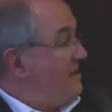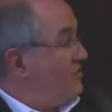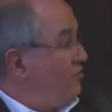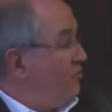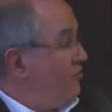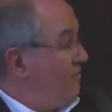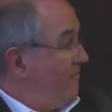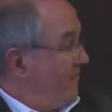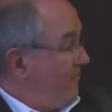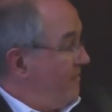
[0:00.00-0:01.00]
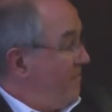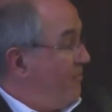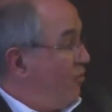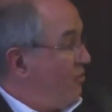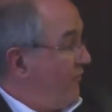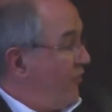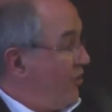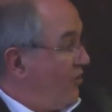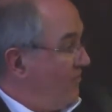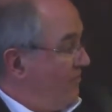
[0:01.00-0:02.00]
is true both
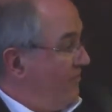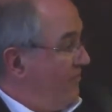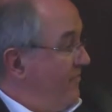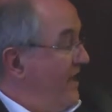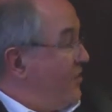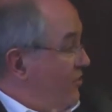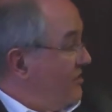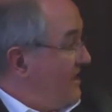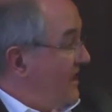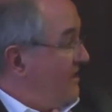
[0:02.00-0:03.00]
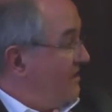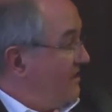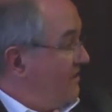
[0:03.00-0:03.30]
for nation states,